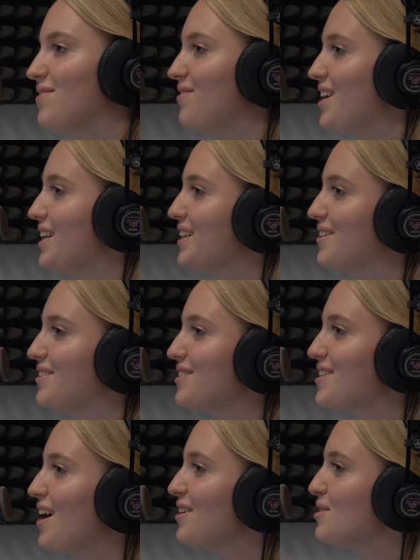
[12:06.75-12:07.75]
Very cool.
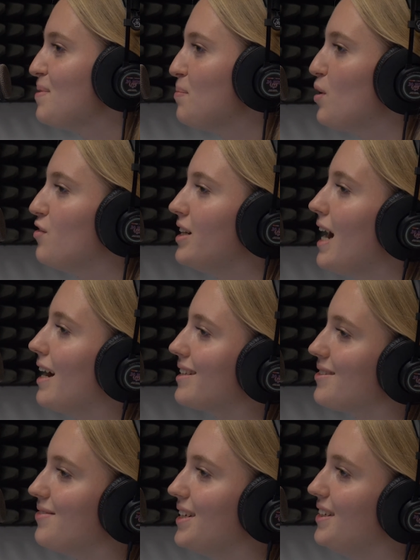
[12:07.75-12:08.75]
So how do people
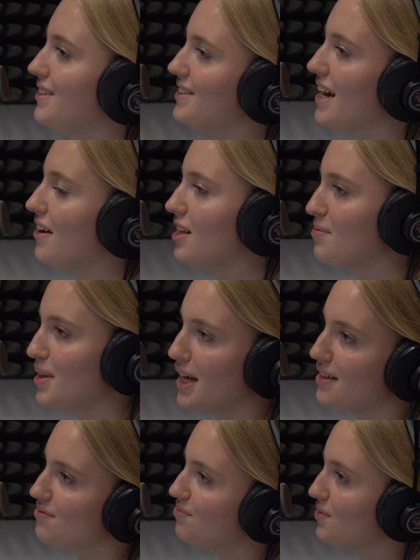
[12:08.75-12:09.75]
react when you tell them that
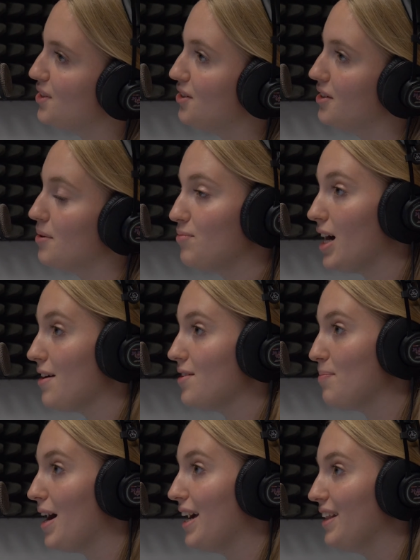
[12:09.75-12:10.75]
you're a
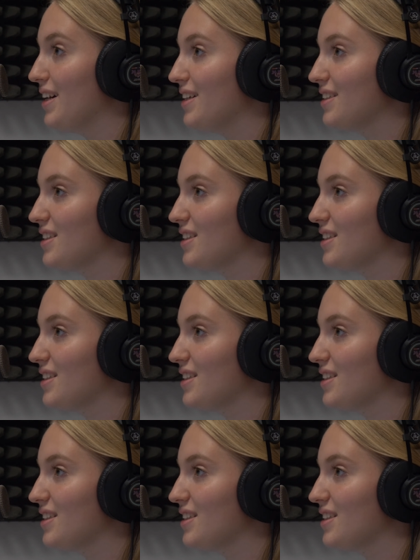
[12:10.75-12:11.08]
private pilot?